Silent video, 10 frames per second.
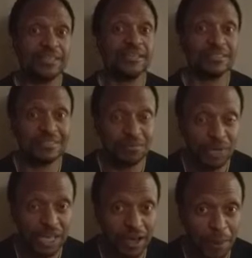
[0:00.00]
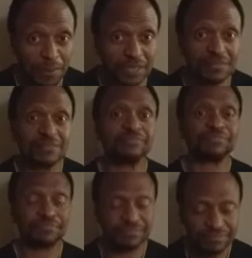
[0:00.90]
Send me comments.
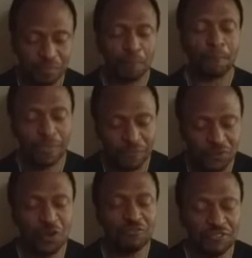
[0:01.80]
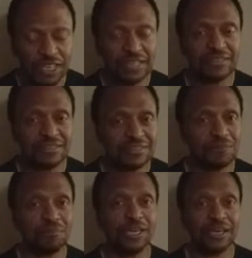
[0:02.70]
Don't forget to send
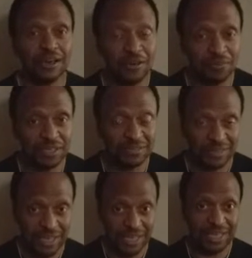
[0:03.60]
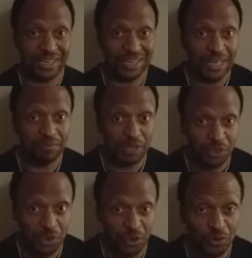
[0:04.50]
me comments. Let me
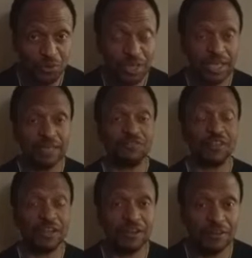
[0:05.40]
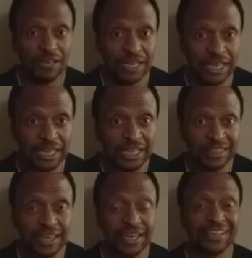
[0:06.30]
know if you're learning
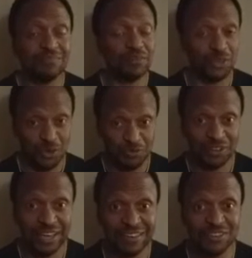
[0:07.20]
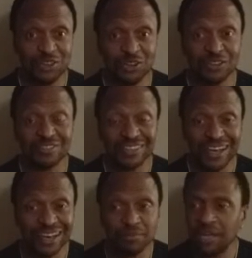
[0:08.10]
anything. Let me know if you're having a good
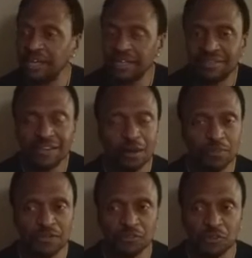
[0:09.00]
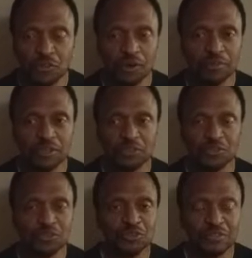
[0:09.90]
time. Tell me if you want me to
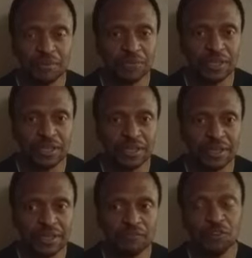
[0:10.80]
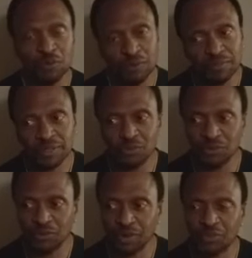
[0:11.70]
do something, if you want me
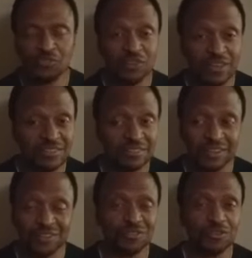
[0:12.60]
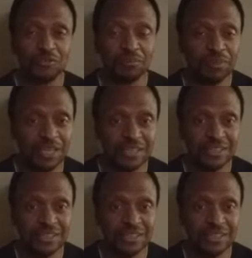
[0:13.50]
to address a certain beat,